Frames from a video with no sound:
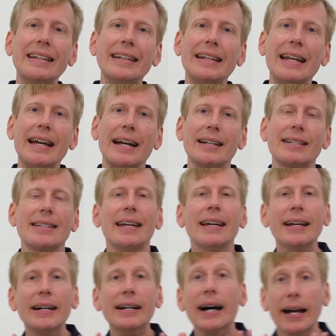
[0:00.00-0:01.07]
Next,
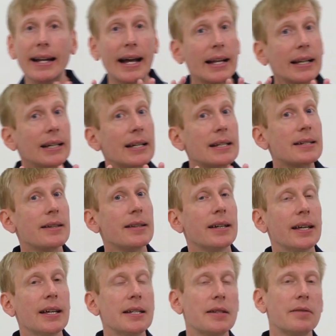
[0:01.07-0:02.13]
analogous to the
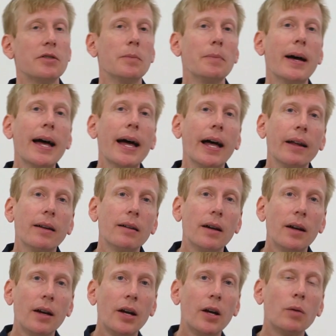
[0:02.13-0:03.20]
case of demand,
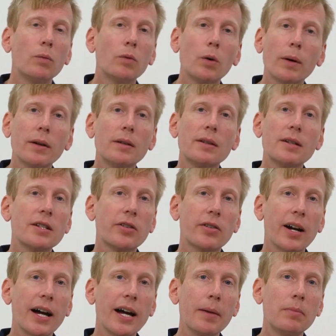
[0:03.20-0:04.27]
we want to
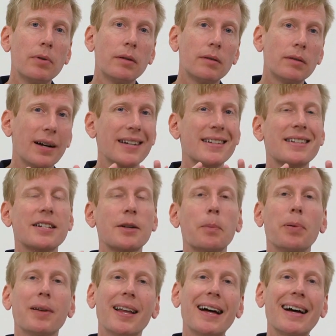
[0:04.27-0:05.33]
describe a
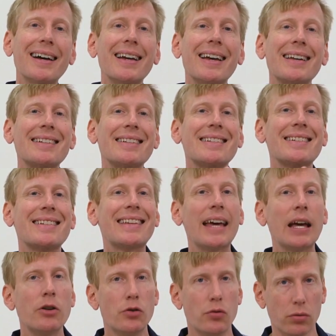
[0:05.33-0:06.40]
supply
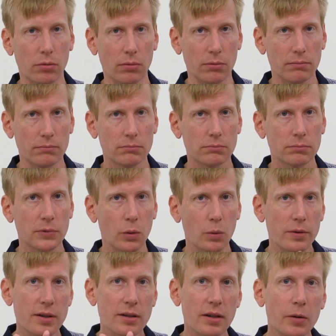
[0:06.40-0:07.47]
schedule. Now,
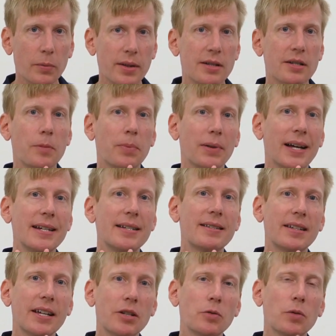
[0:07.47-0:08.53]
we'll start with a supply
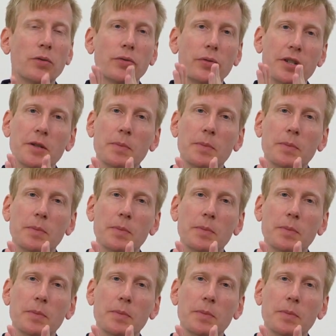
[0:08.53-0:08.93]
schedule for a